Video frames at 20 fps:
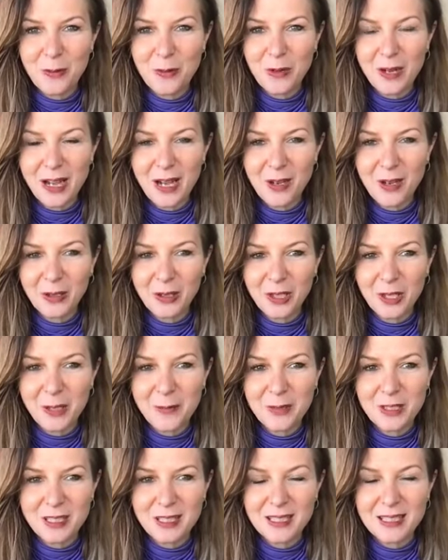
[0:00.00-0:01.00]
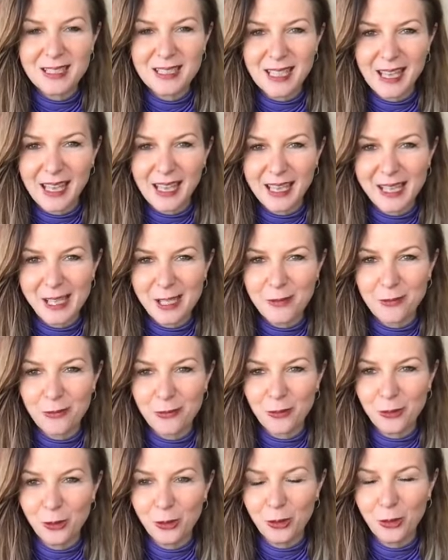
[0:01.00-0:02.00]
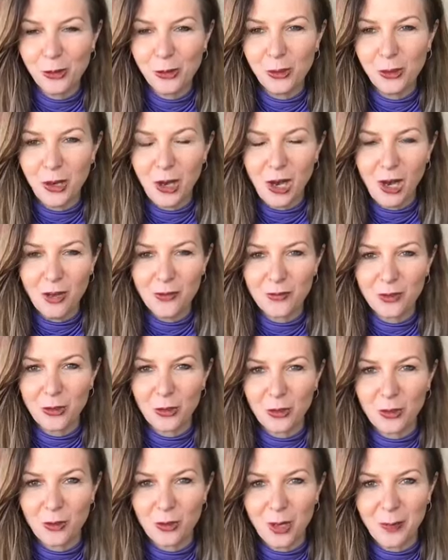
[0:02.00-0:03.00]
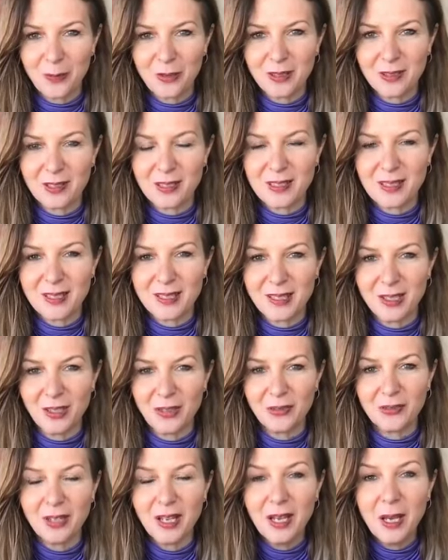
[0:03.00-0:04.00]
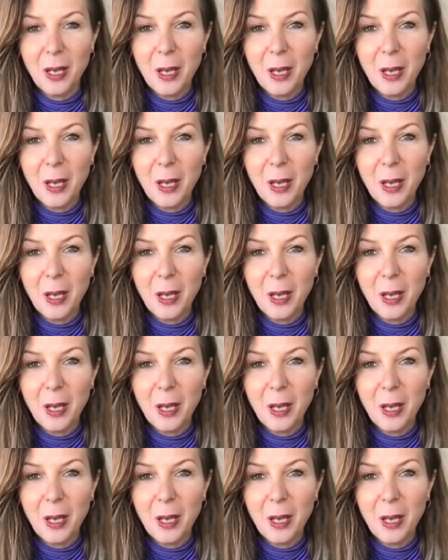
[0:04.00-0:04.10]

Welcome to day 4 of your opulent self.